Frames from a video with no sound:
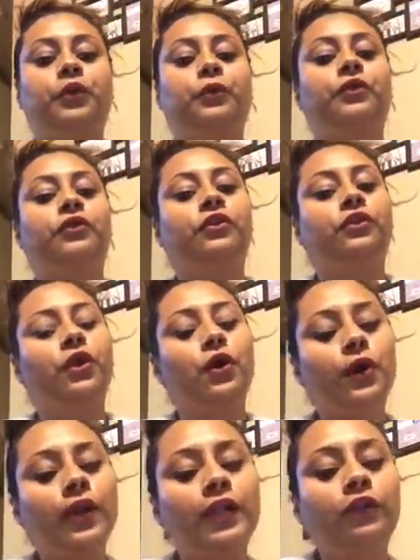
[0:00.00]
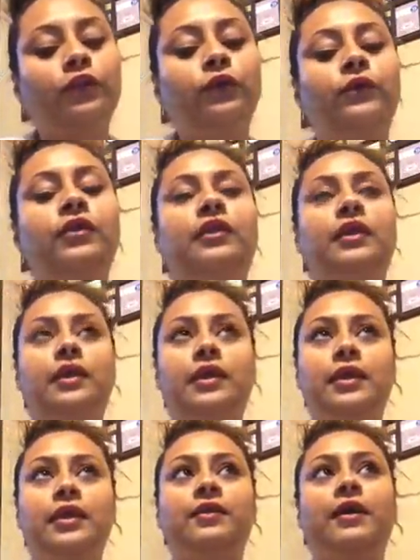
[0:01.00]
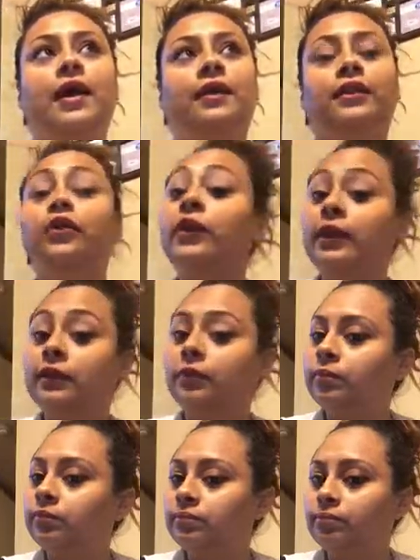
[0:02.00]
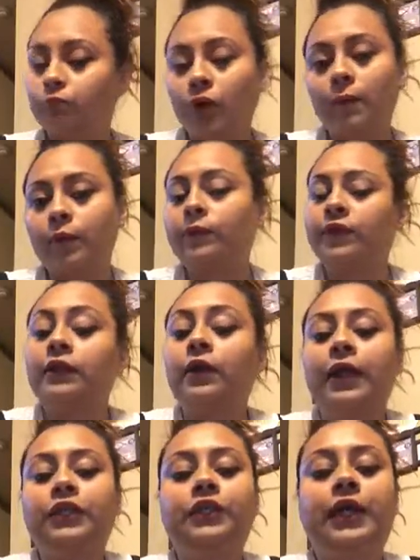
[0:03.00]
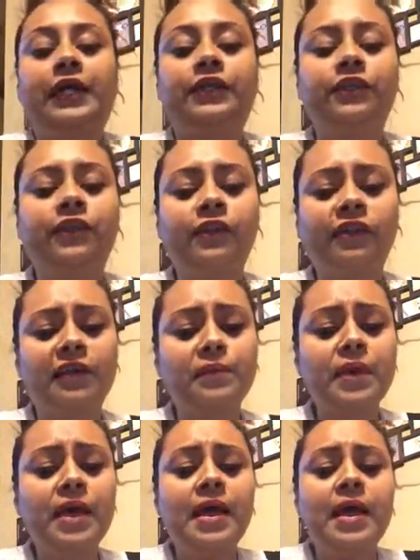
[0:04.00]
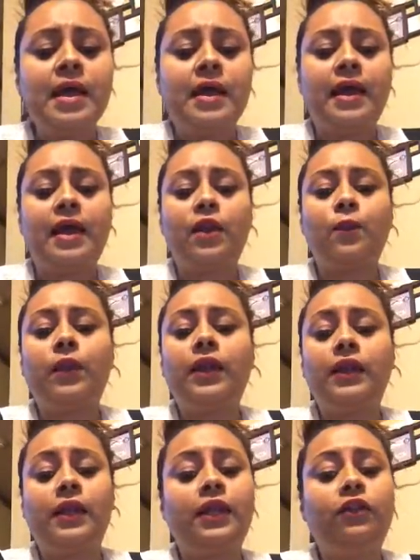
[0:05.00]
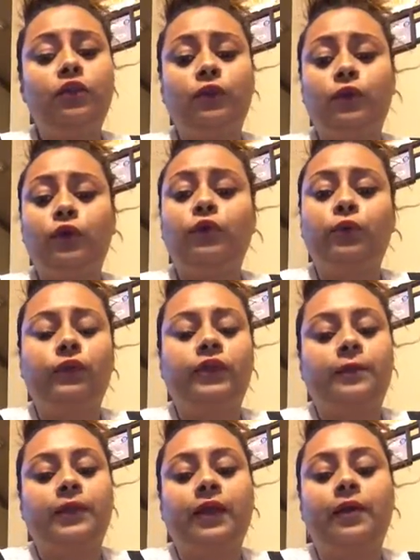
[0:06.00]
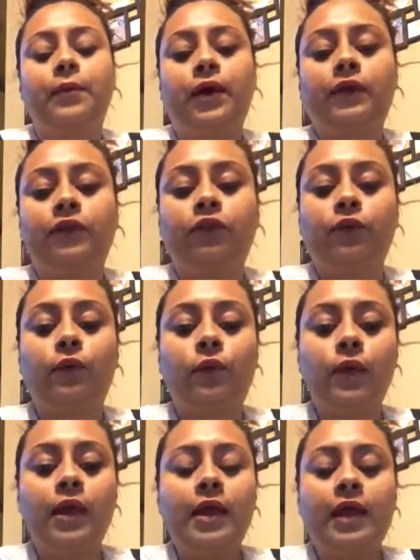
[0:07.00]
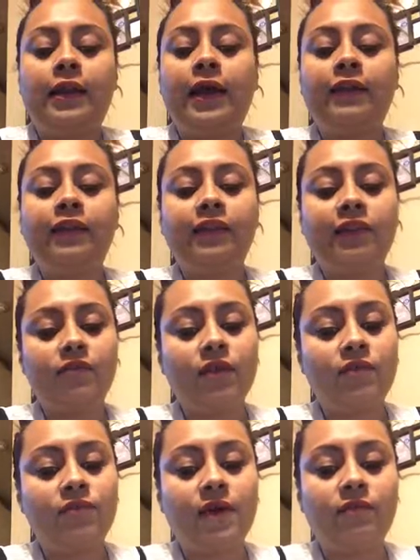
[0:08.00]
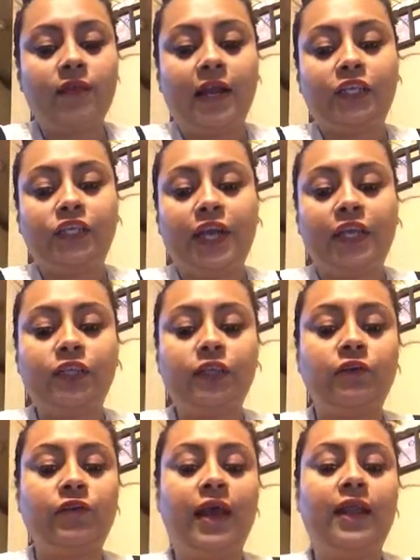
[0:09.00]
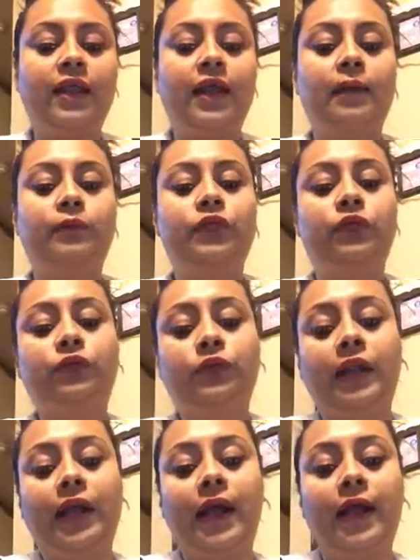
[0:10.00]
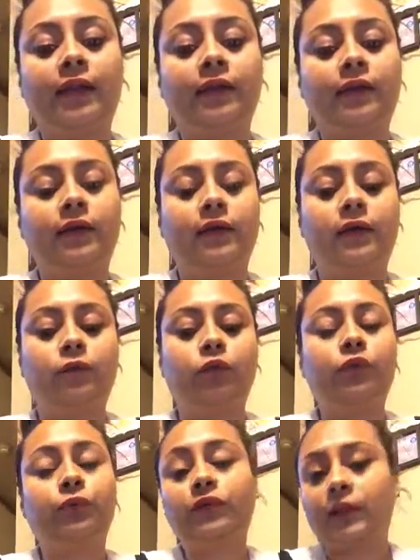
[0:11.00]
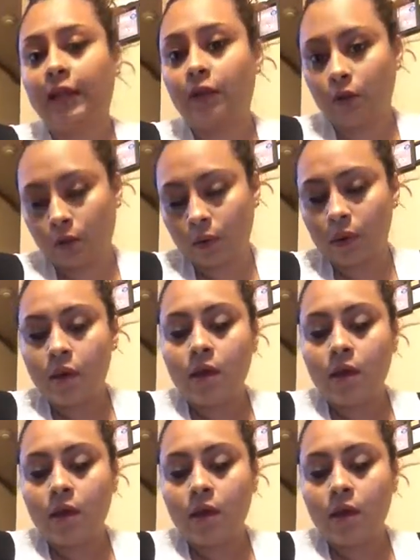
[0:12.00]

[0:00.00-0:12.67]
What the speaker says: we're starting to see that there is problems in our education system, and we need to do something about it. So in 1975, the Education of Handicapped Children Act, which was later